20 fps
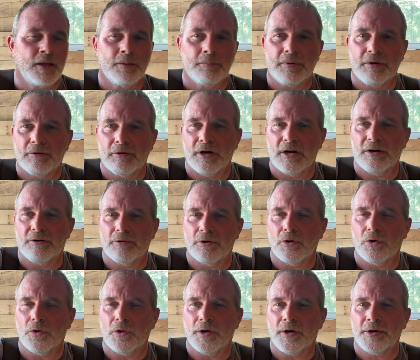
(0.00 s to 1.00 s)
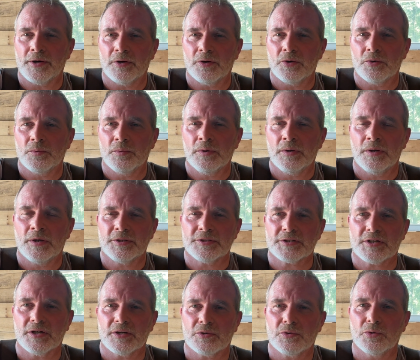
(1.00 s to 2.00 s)
be ready to roll on home. Just
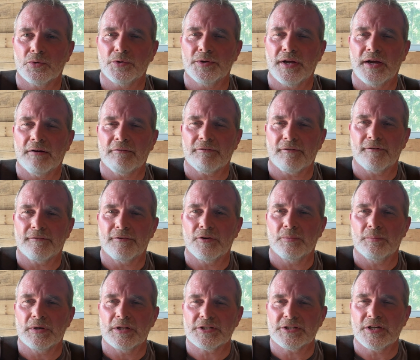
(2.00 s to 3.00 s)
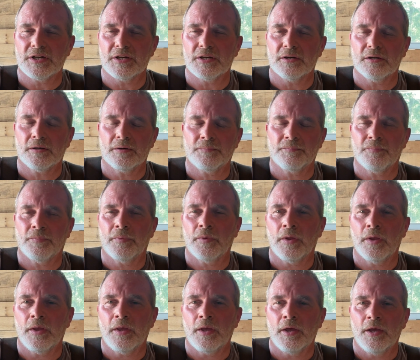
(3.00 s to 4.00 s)
gotta cool down for a few minutes here.
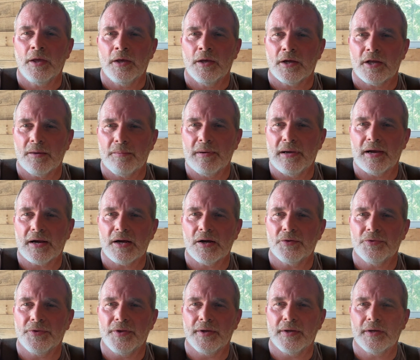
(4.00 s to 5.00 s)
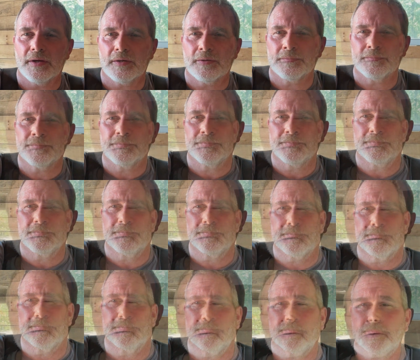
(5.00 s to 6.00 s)
Get back out there.
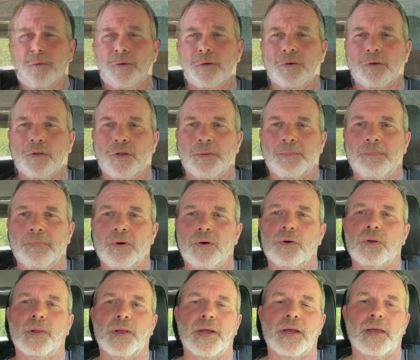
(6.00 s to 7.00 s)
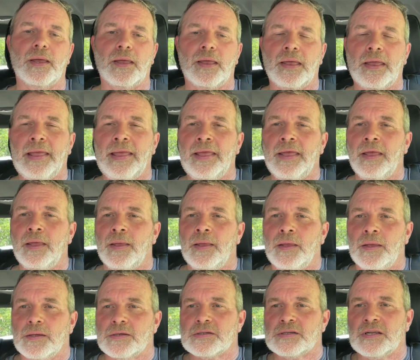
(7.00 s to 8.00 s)
Holy moly.
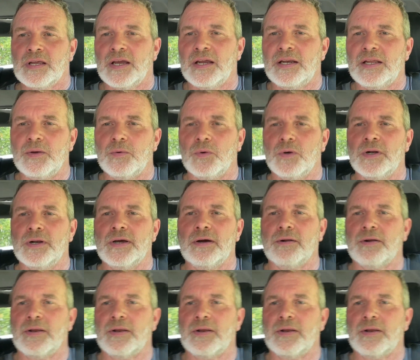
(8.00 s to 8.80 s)
It's 91 out